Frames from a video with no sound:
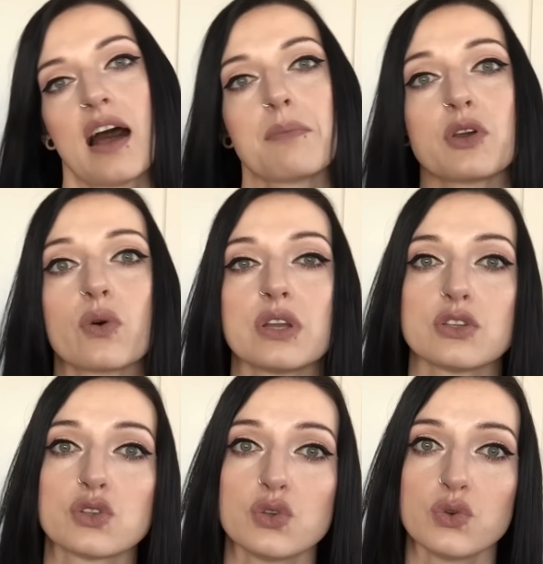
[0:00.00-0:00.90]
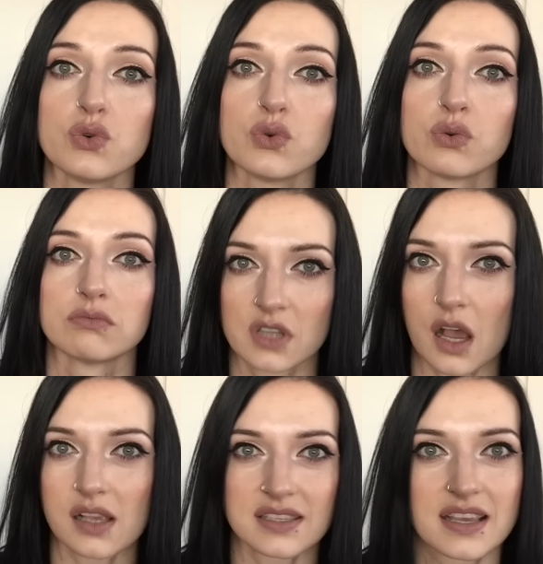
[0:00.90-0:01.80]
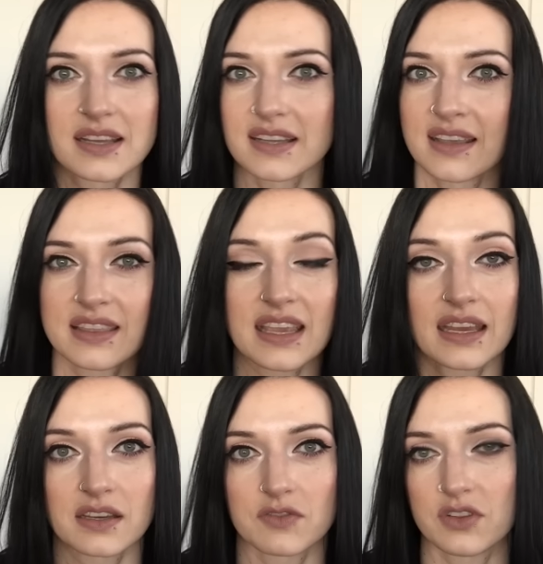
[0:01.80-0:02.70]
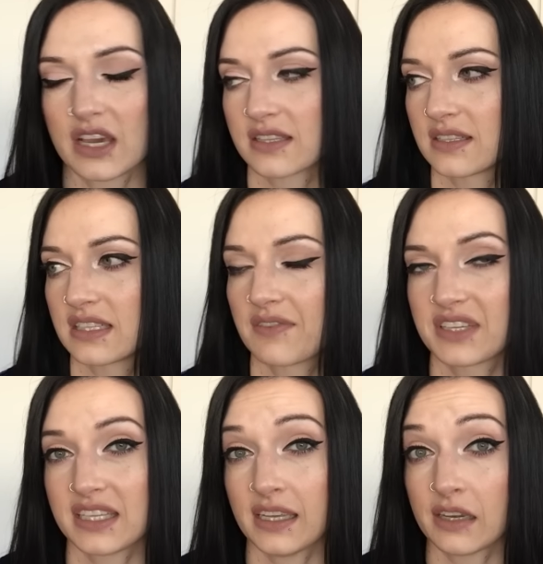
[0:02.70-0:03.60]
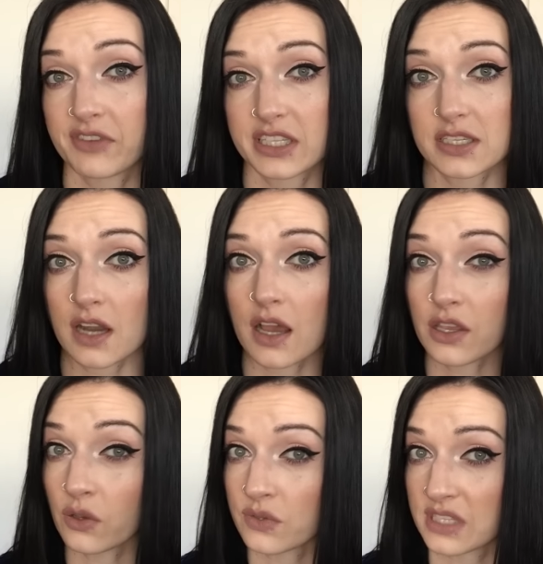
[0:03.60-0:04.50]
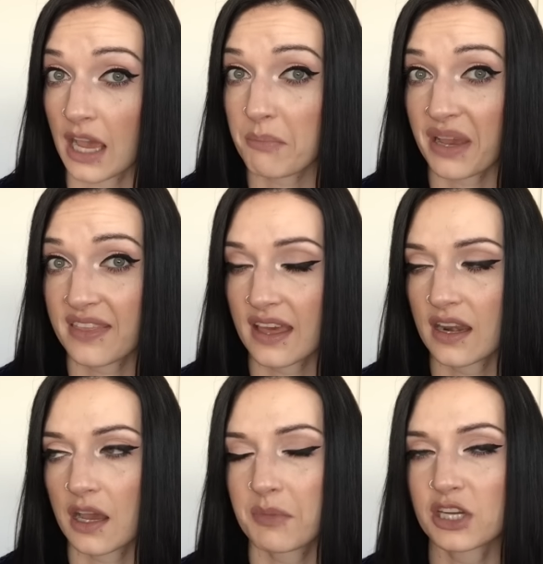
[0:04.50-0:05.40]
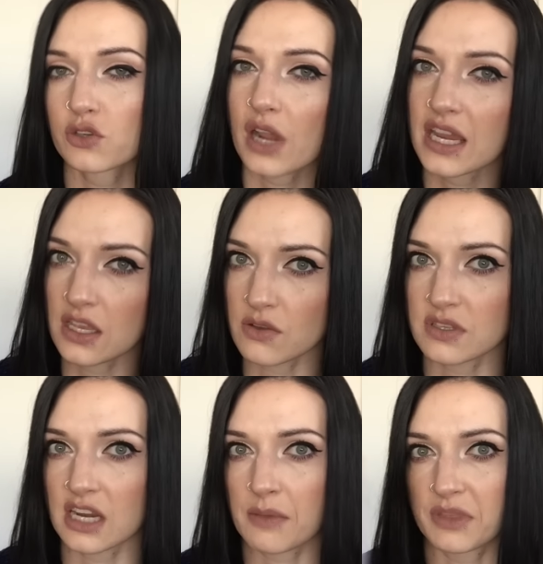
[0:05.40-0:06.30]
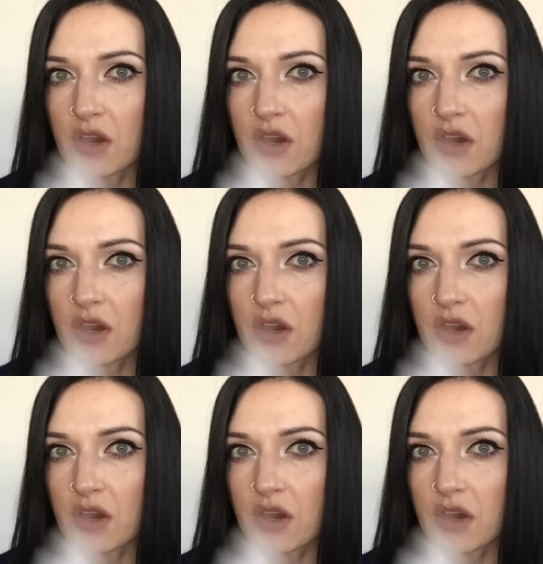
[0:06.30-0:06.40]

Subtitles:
I'm going to toss it at the end of 2017 if it's not used up by then. I'm going to try to use it up